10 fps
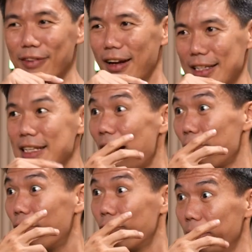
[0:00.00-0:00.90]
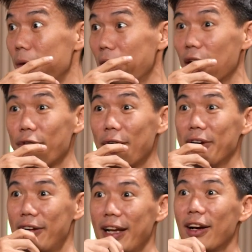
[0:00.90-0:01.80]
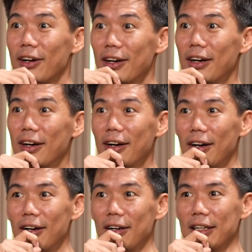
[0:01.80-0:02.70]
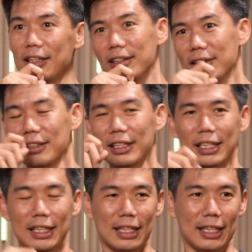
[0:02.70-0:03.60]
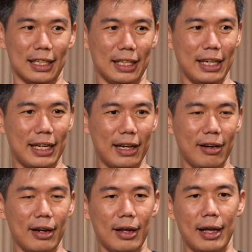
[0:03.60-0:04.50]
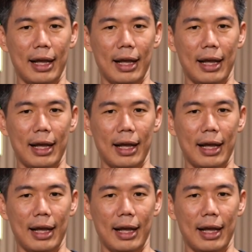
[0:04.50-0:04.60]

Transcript: is he up for really being a founder, right? Or in there.